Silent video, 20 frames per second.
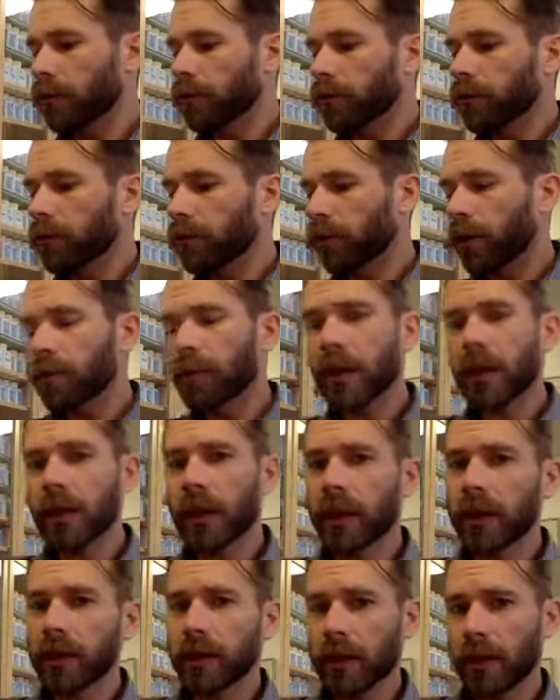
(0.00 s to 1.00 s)
For something
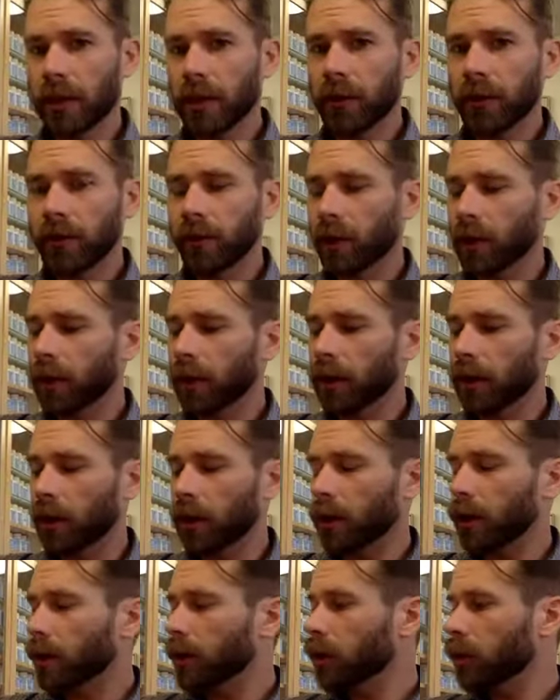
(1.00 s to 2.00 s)
like this, like a
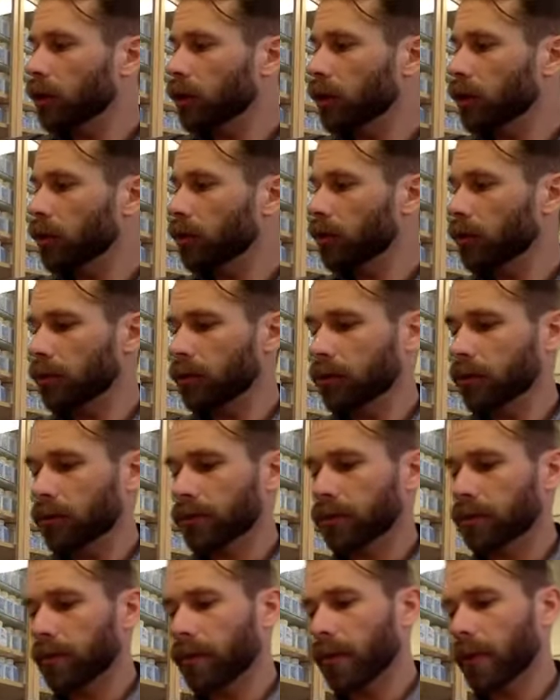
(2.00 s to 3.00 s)
acute,
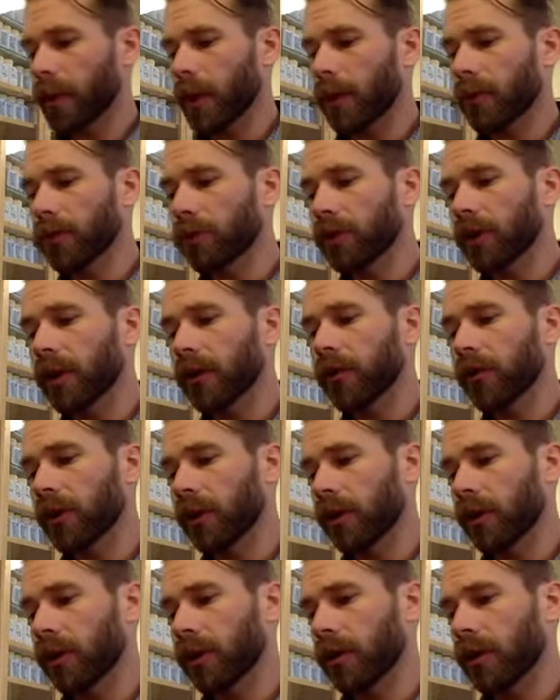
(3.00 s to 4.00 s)

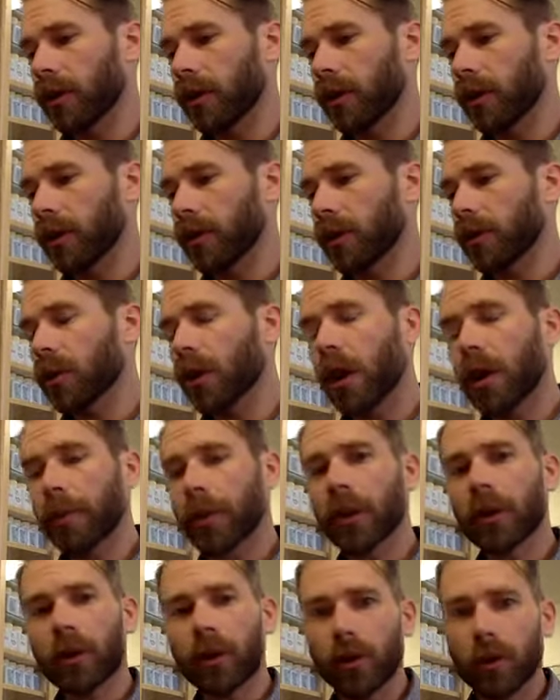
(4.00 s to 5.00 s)
recent,
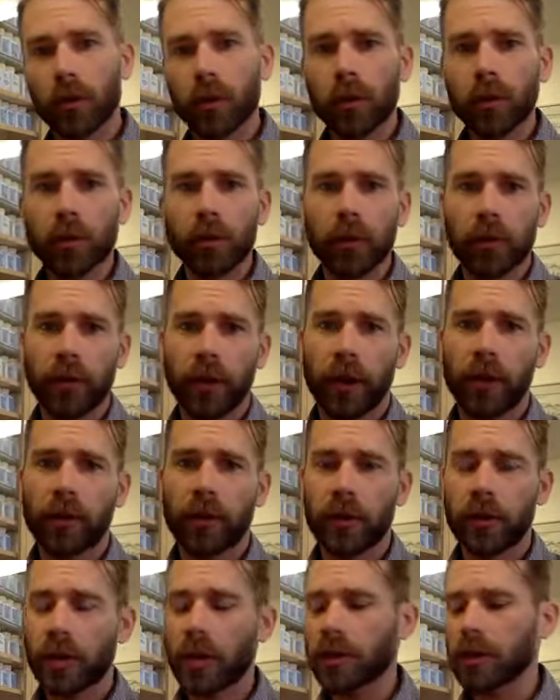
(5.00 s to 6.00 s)
common cold or sinus
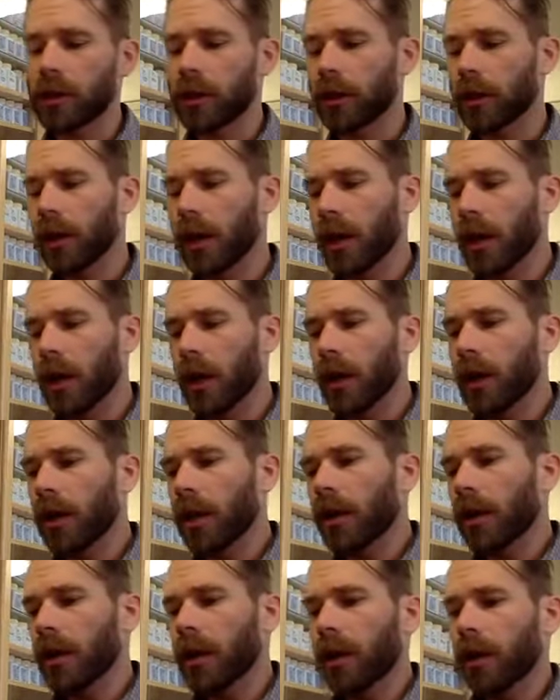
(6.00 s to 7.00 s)
congestion,
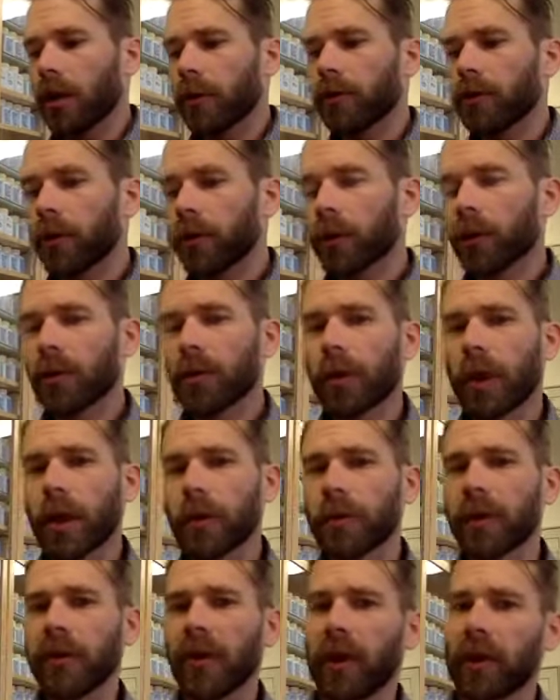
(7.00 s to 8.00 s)
formula would
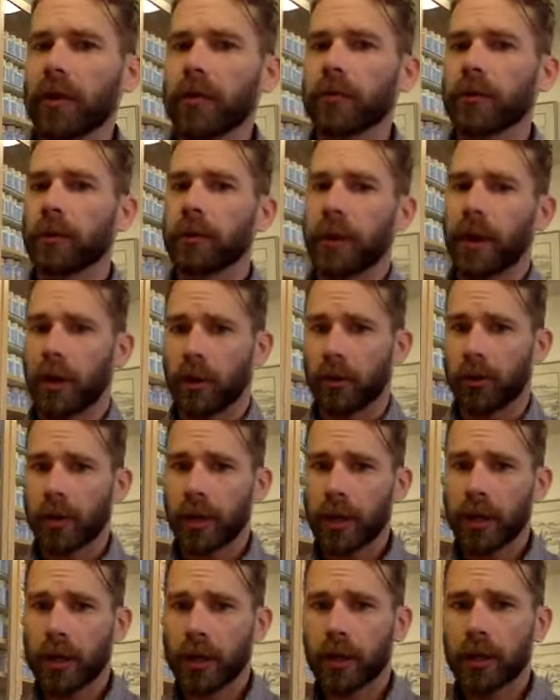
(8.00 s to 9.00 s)
probably be taken for about a
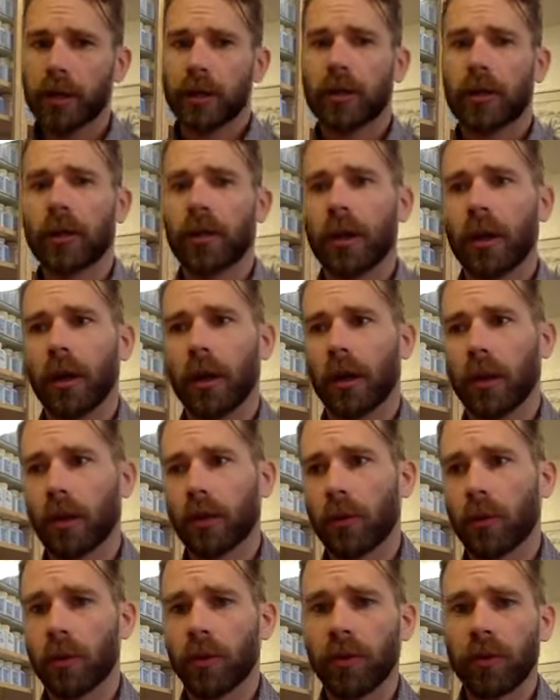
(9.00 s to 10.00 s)
week
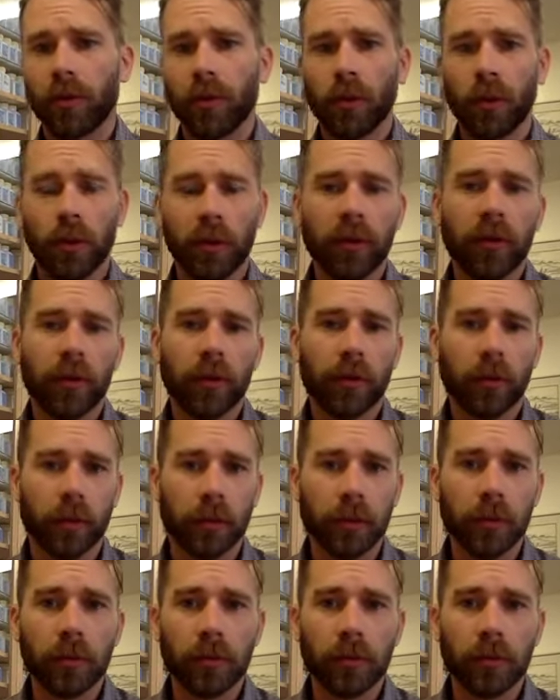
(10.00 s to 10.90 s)
or until symptoms